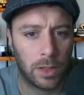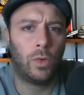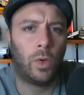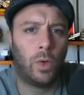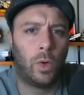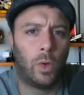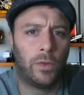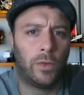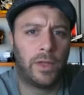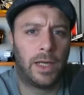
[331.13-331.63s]

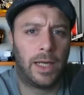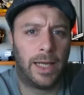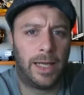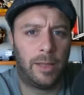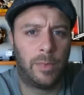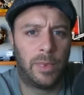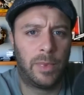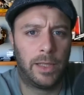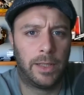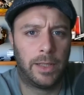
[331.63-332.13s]
hold the
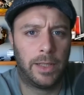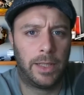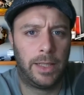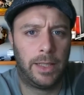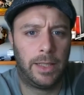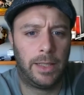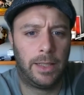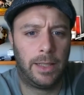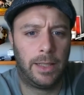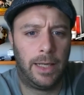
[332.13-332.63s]

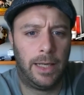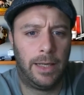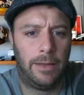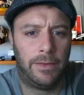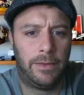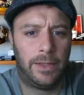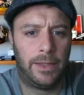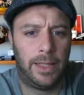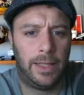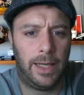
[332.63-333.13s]
liability and
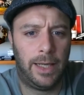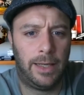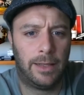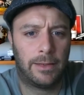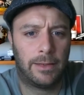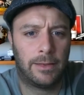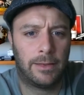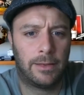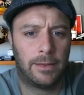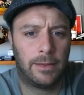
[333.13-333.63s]
the
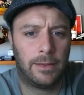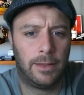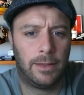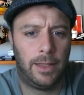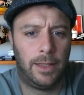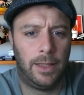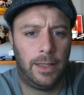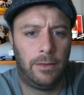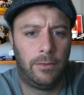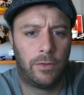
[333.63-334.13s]
debt
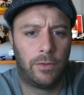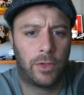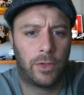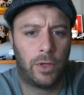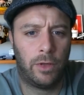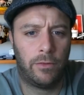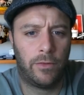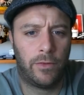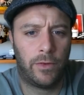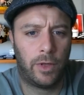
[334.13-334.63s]
in
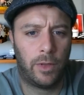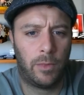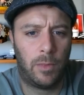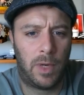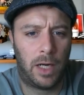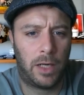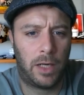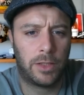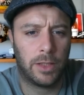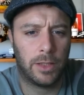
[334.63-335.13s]
return for a
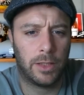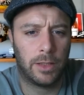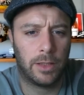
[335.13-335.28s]
margin.